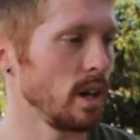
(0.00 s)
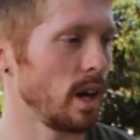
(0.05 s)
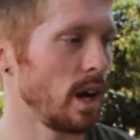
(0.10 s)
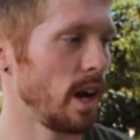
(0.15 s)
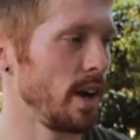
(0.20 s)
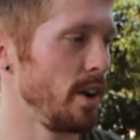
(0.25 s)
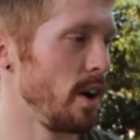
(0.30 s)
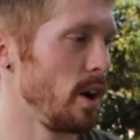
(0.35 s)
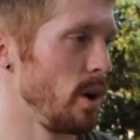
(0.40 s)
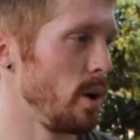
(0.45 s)

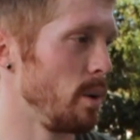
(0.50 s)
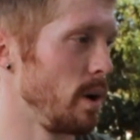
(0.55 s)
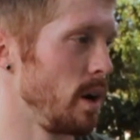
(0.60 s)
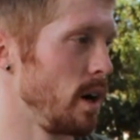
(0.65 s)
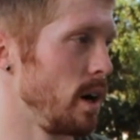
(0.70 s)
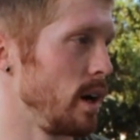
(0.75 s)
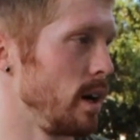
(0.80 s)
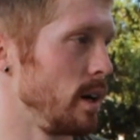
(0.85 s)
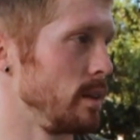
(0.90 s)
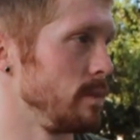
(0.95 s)
I know
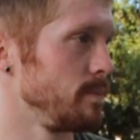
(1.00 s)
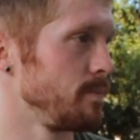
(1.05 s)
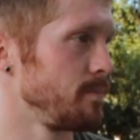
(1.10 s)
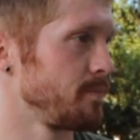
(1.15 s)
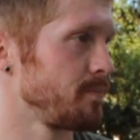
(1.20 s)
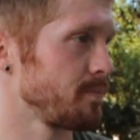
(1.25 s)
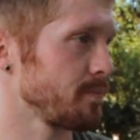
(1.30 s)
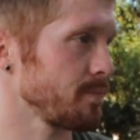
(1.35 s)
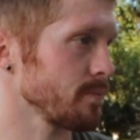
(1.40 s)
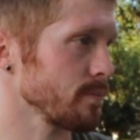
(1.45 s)

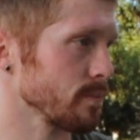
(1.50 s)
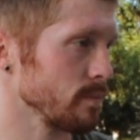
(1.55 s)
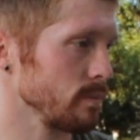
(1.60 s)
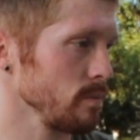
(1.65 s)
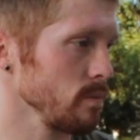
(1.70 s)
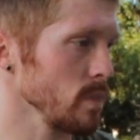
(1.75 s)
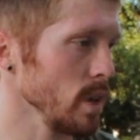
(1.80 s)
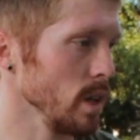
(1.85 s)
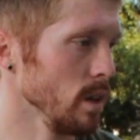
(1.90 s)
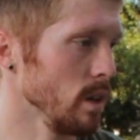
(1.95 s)

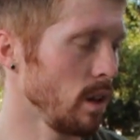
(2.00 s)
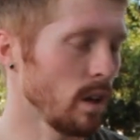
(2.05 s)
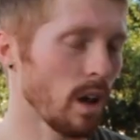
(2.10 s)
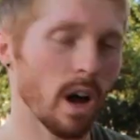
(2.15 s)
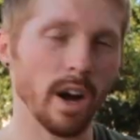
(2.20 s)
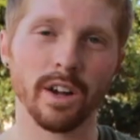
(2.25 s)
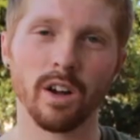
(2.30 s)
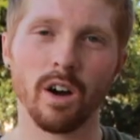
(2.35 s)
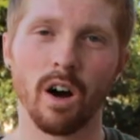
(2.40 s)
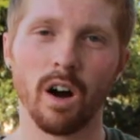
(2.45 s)
a
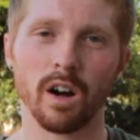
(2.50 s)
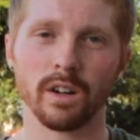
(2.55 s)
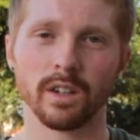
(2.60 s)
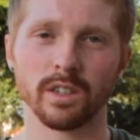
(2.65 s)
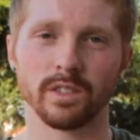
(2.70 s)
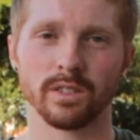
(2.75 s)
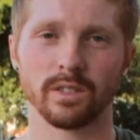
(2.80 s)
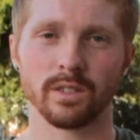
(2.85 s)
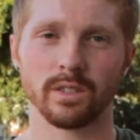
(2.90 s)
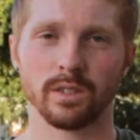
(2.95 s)
lot of
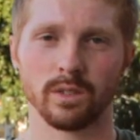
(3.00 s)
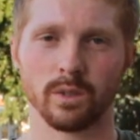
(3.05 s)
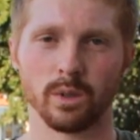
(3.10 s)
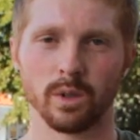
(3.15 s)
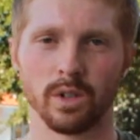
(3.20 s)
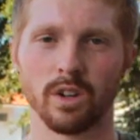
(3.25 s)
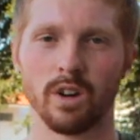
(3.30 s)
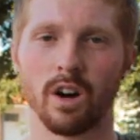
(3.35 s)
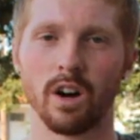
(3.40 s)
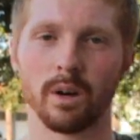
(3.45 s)
Kongs
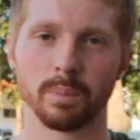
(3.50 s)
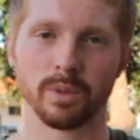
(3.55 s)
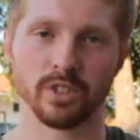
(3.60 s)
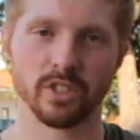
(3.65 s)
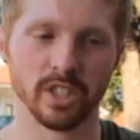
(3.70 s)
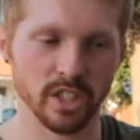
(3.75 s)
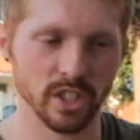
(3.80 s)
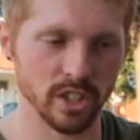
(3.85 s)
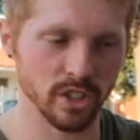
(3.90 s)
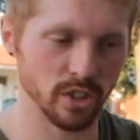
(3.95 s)
or Kong
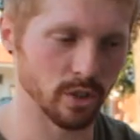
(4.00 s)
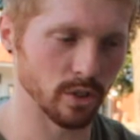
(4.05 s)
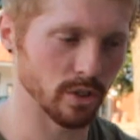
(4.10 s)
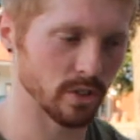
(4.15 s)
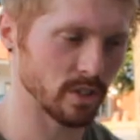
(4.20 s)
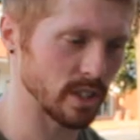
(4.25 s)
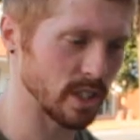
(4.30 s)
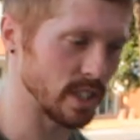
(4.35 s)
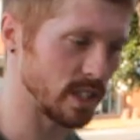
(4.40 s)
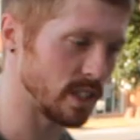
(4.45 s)
precisions you'll
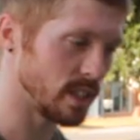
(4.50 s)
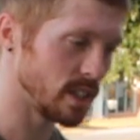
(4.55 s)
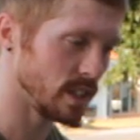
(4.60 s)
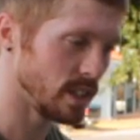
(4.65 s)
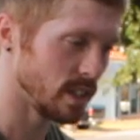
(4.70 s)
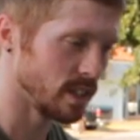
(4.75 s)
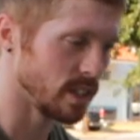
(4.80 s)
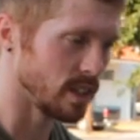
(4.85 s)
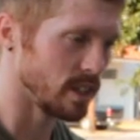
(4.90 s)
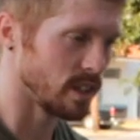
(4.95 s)
see
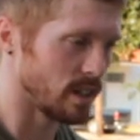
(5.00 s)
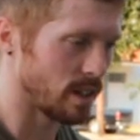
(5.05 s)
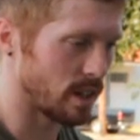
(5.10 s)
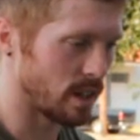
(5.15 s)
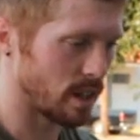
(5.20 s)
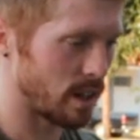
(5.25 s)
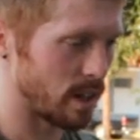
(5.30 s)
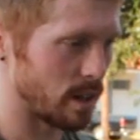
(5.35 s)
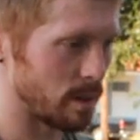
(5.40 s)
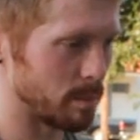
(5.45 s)

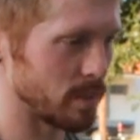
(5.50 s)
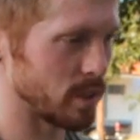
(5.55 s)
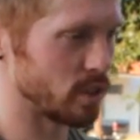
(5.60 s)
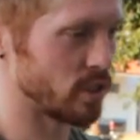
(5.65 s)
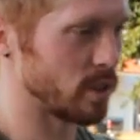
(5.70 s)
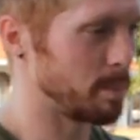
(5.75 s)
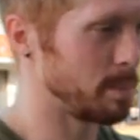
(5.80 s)
there's a